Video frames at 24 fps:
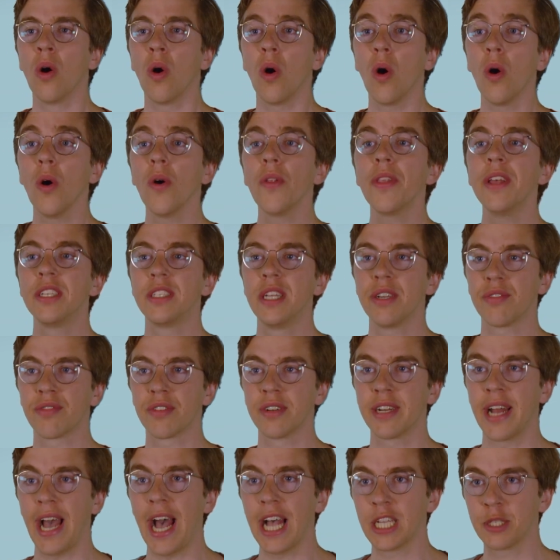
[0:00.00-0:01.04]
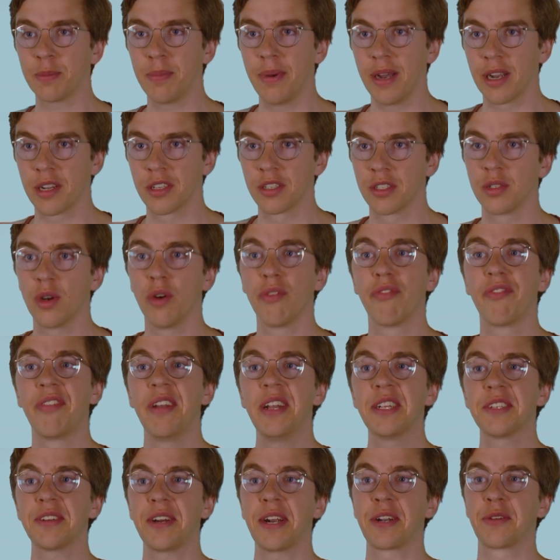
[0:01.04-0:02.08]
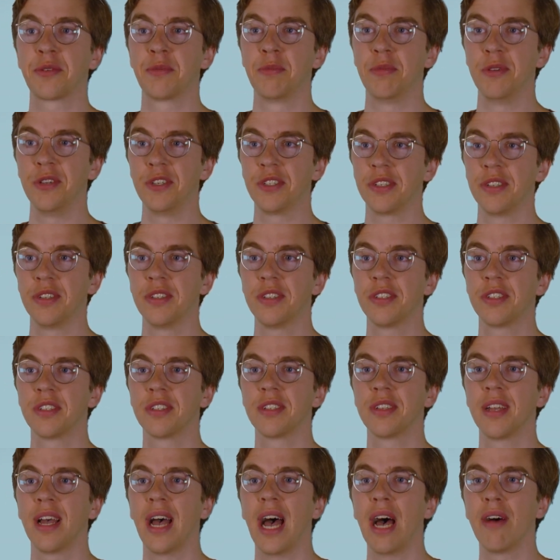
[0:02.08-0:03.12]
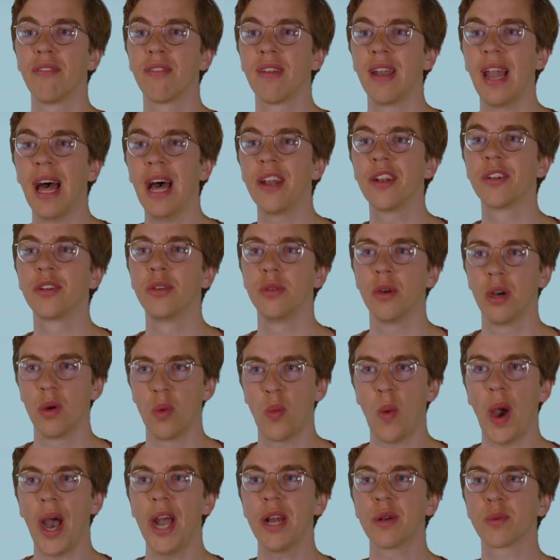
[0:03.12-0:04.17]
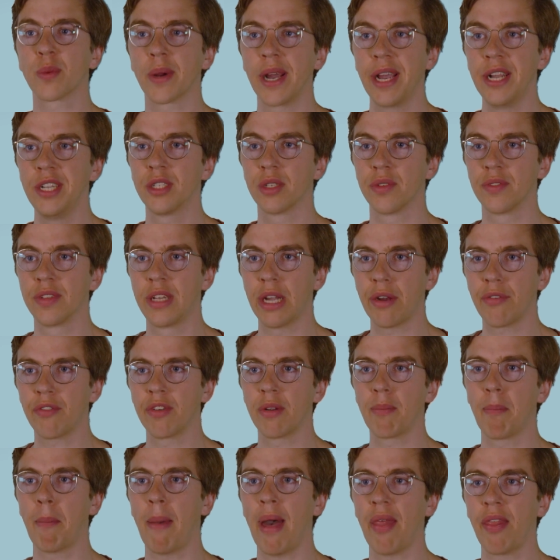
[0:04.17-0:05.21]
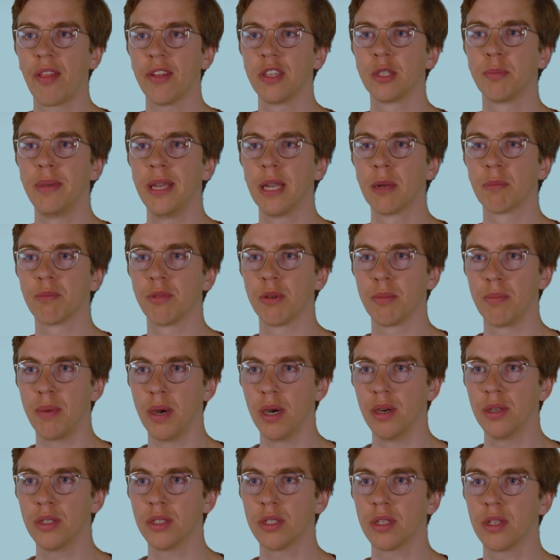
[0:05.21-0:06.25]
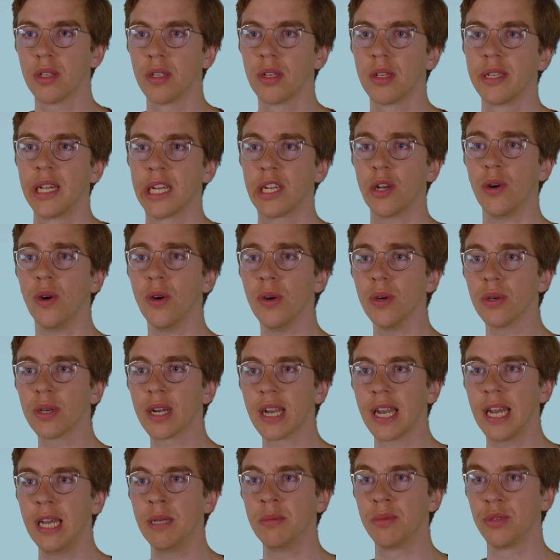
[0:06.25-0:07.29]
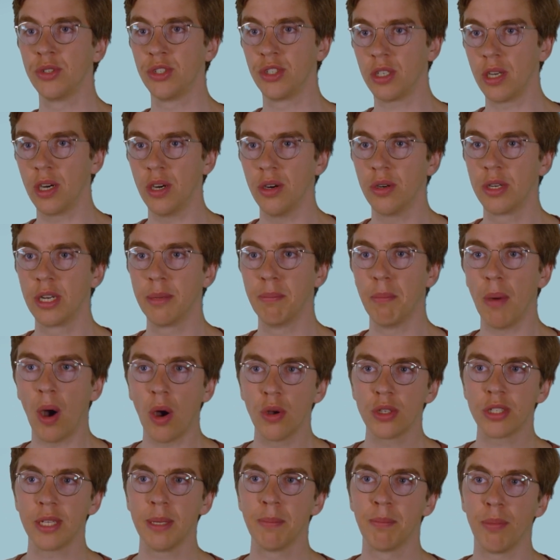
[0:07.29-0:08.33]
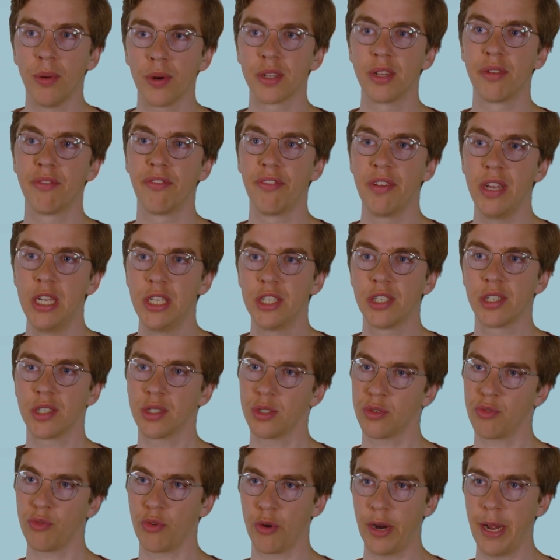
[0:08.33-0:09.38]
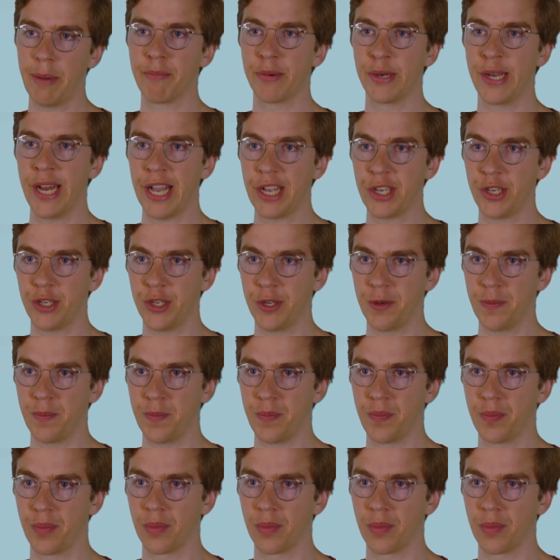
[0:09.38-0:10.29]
All these different aspects of feature attributions have led to a wide range of different methods being proposed that all claim to show the most important features for a prediction.